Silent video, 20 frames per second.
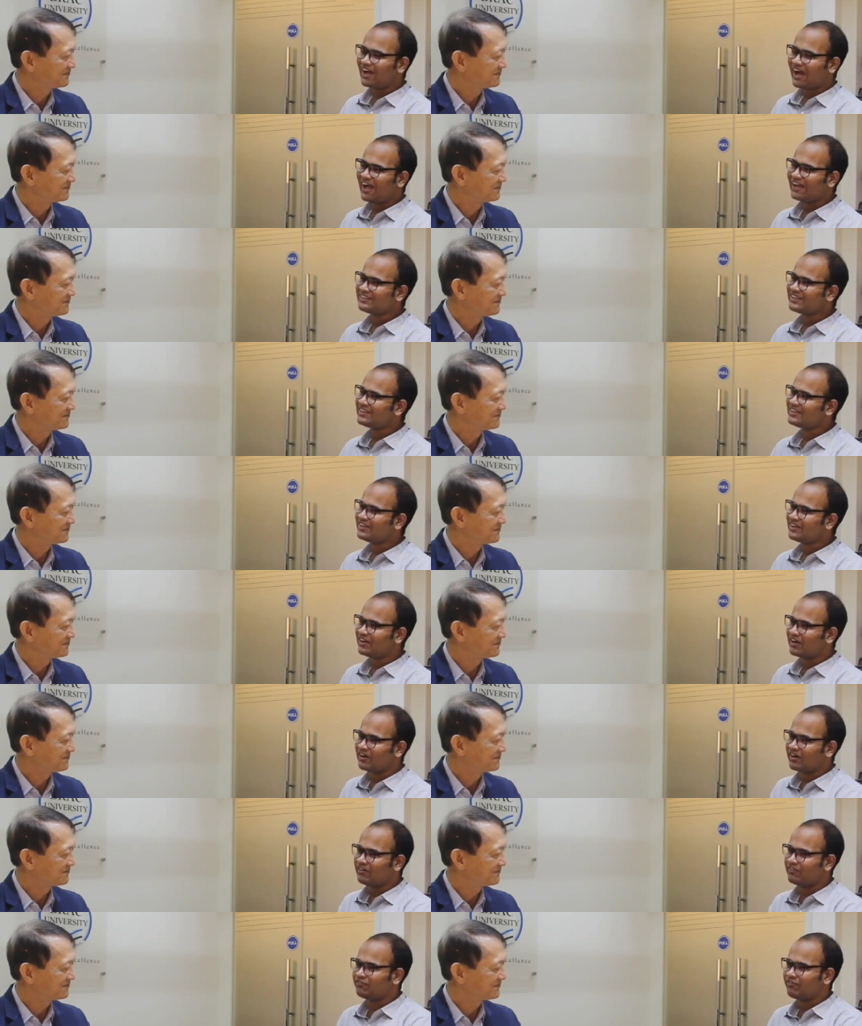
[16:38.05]
Speaker 1: I think
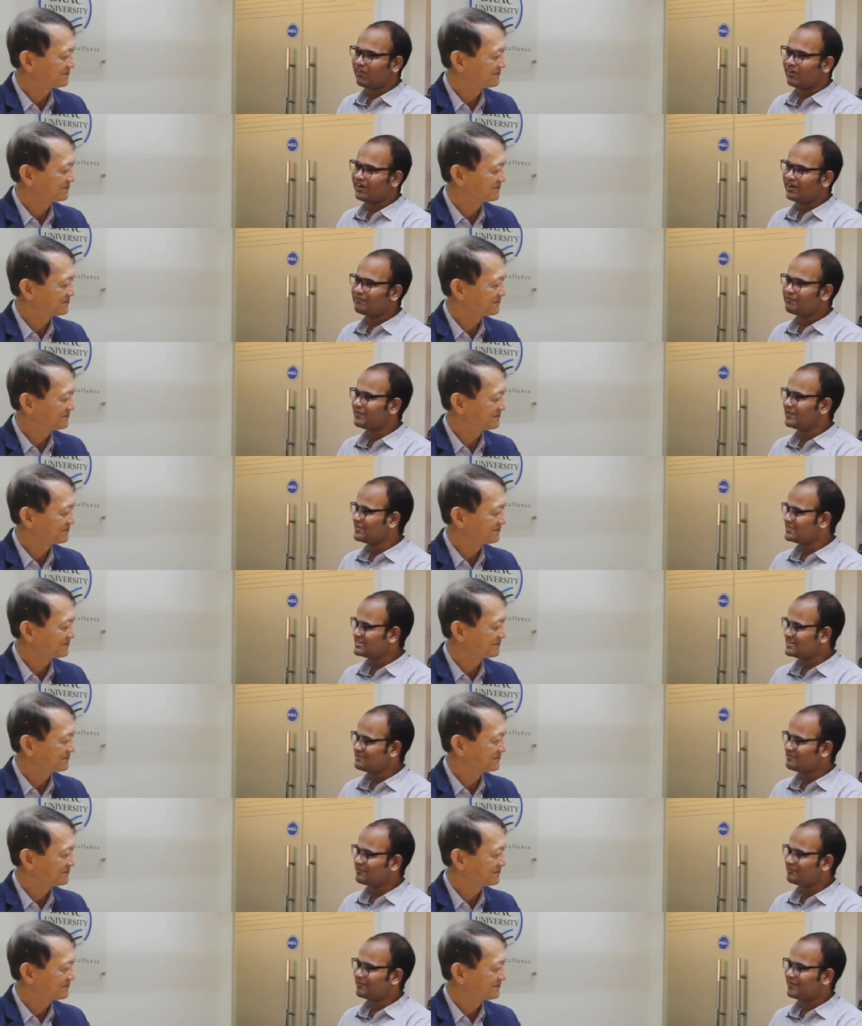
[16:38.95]
for a
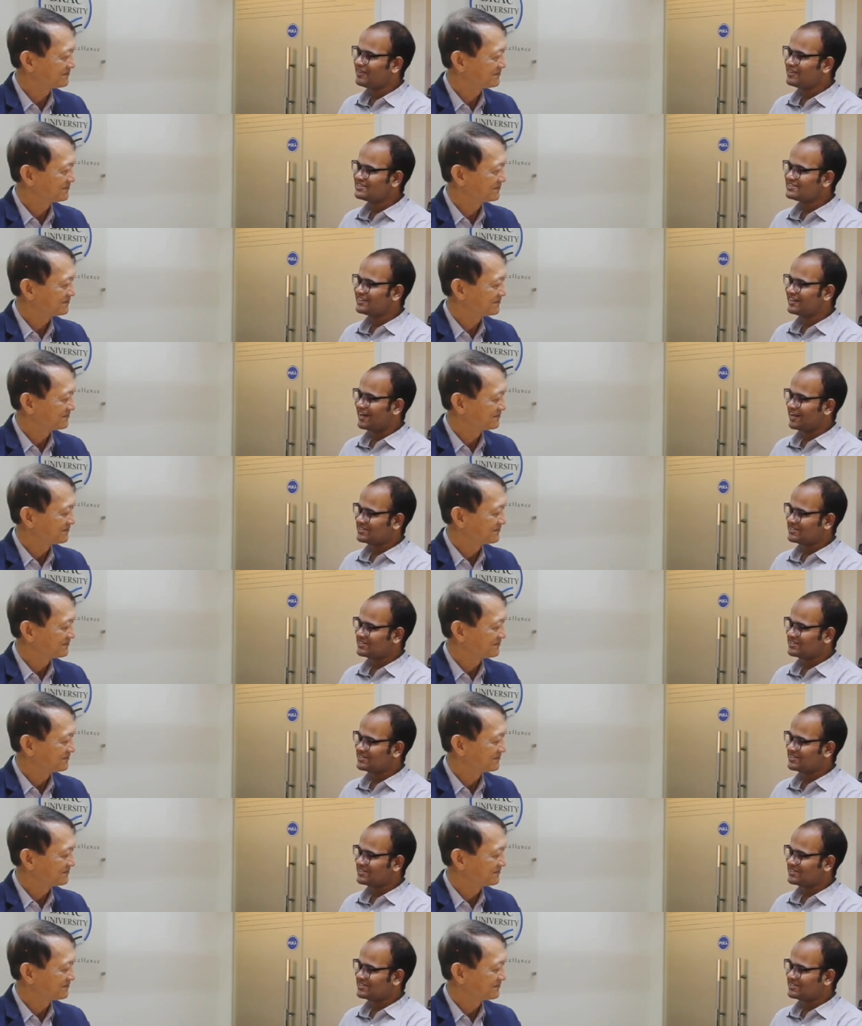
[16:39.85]
PhD